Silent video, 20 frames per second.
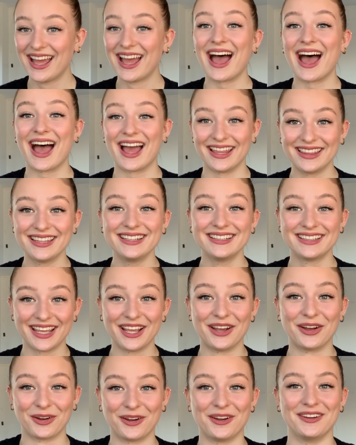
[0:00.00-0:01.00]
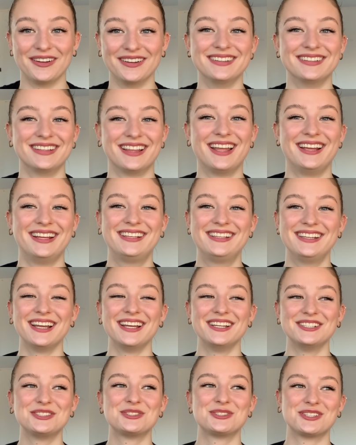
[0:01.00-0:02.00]
I think they hurt. Like,
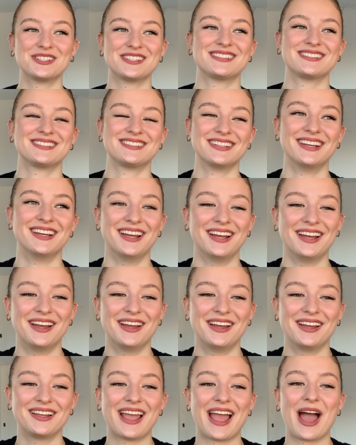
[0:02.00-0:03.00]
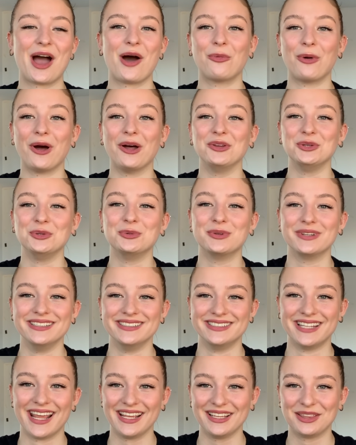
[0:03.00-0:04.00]
it's just how well you can
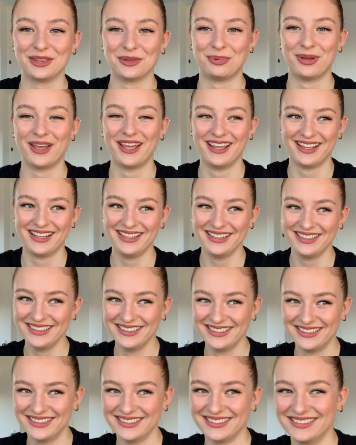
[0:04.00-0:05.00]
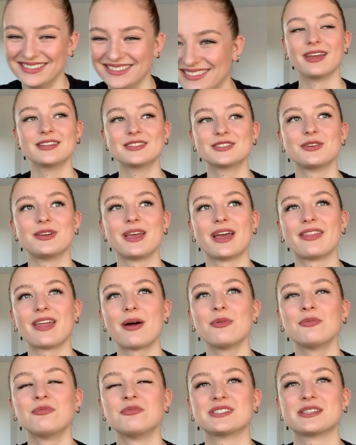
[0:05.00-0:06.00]
take the pain. So yeah, that
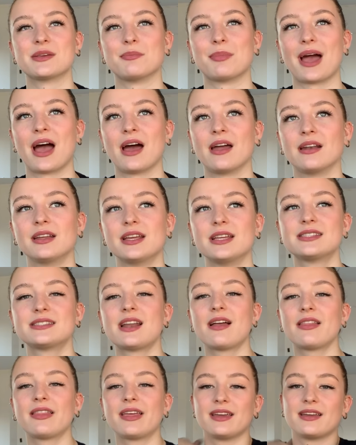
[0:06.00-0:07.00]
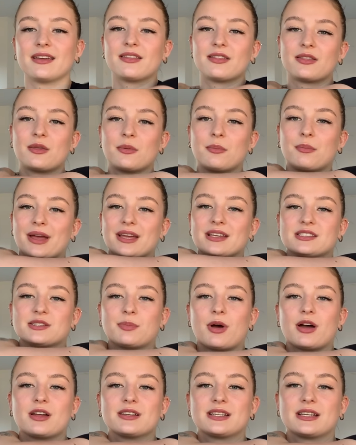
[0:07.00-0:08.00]
one wasn't bad. It's not like the best
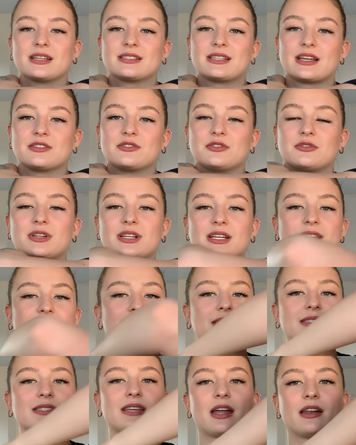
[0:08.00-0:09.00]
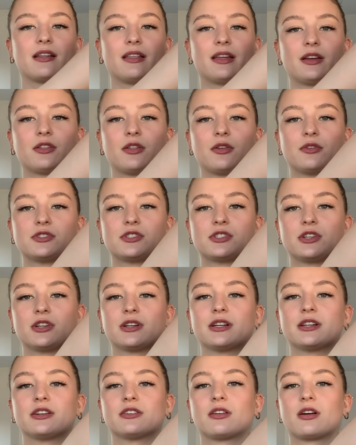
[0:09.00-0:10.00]
spot to get tattooed in because it's kind of like close to
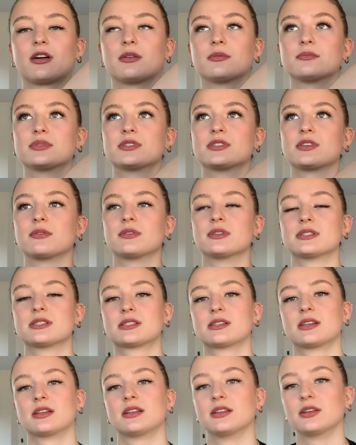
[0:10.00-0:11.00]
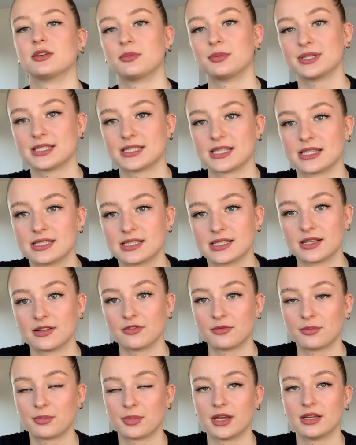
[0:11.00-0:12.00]
your inner arm, so it's a little bit
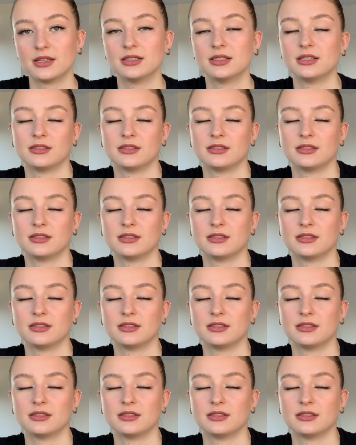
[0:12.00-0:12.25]
sensitive, but